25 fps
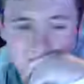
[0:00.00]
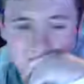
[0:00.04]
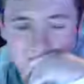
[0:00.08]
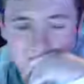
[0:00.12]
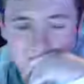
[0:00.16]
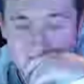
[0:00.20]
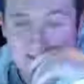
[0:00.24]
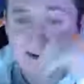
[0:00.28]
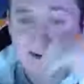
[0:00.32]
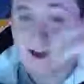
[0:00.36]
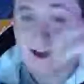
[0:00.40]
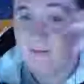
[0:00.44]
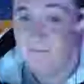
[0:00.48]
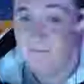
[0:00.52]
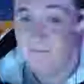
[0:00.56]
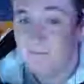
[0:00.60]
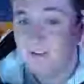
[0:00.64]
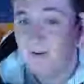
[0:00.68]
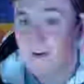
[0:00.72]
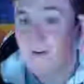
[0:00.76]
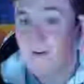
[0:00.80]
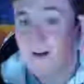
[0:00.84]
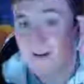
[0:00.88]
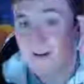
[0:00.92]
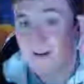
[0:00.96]
It did not
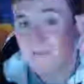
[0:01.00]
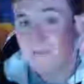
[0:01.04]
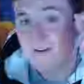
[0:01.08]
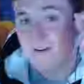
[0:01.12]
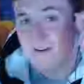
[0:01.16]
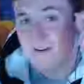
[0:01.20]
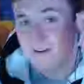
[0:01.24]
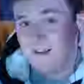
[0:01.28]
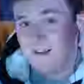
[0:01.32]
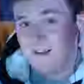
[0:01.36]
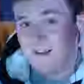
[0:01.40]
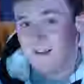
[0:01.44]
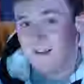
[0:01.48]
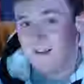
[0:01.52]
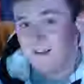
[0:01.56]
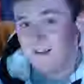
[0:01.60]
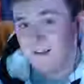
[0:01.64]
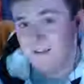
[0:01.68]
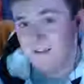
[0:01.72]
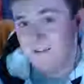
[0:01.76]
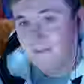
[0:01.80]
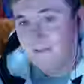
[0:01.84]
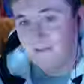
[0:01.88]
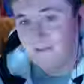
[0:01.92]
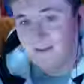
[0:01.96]
blow up.
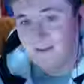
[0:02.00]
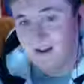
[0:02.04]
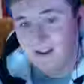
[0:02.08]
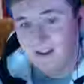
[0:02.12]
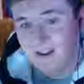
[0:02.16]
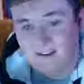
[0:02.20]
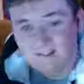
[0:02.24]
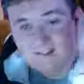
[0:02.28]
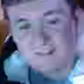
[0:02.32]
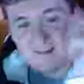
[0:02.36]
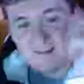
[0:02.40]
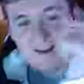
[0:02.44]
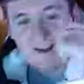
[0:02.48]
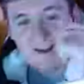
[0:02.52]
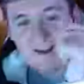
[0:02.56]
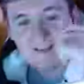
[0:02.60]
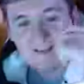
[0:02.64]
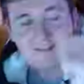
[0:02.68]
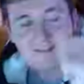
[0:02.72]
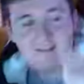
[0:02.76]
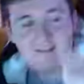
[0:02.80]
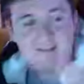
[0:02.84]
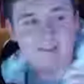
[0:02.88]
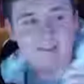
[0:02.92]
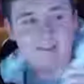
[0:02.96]
The rod just
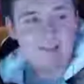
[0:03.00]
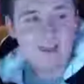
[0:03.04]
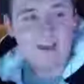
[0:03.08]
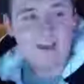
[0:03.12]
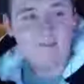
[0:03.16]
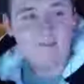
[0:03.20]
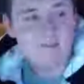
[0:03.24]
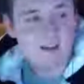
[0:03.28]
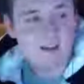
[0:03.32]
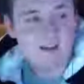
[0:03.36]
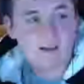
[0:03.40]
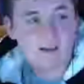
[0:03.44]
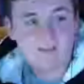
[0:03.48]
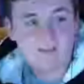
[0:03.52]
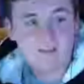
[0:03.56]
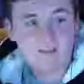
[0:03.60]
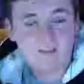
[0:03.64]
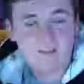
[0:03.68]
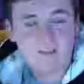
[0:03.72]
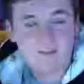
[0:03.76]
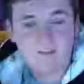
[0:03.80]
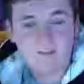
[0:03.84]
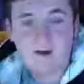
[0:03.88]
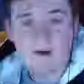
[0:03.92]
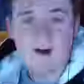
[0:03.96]
got slammed out of
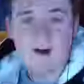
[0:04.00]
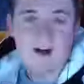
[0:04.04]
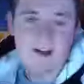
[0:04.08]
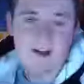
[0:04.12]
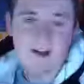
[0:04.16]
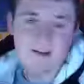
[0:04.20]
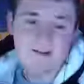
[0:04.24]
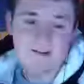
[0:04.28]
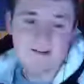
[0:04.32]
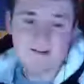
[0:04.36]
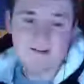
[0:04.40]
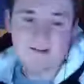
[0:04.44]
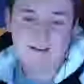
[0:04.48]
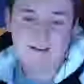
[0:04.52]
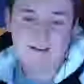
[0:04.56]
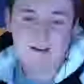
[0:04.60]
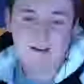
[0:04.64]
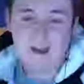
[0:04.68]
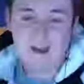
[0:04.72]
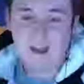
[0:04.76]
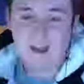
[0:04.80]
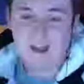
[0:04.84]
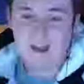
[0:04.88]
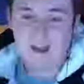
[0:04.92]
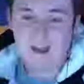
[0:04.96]
its spot,
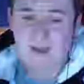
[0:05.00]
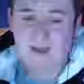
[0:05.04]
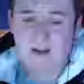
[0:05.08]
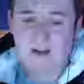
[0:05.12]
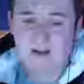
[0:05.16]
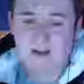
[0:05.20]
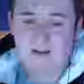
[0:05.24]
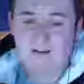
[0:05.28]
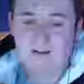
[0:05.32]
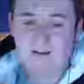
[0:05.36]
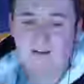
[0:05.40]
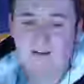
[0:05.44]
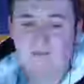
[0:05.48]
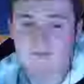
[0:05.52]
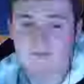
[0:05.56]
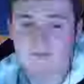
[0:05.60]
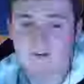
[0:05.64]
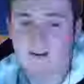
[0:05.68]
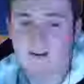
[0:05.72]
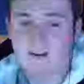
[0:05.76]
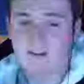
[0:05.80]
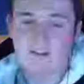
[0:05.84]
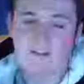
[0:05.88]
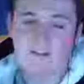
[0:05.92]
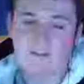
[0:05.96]
and
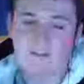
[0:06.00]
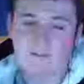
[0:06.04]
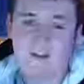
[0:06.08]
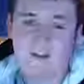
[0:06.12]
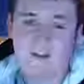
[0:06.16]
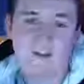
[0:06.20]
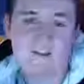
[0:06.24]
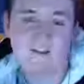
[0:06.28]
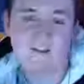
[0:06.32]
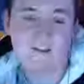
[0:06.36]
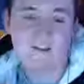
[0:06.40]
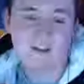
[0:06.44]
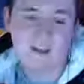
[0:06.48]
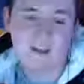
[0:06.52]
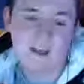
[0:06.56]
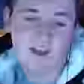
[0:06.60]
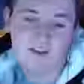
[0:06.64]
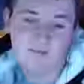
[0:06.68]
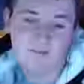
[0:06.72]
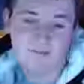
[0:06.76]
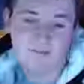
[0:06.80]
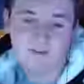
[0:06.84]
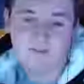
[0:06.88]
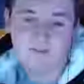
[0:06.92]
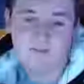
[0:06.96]
we needed to face it
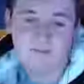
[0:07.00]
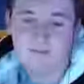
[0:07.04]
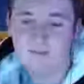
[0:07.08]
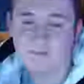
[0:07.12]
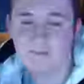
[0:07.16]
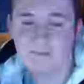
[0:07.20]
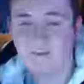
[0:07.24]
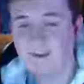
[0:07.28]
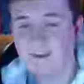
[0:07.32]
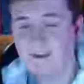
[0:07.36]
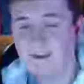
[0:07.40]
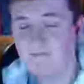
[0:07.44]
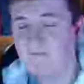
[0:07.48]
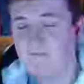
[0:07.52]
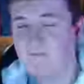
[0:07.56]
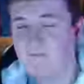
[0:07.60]
again, which was like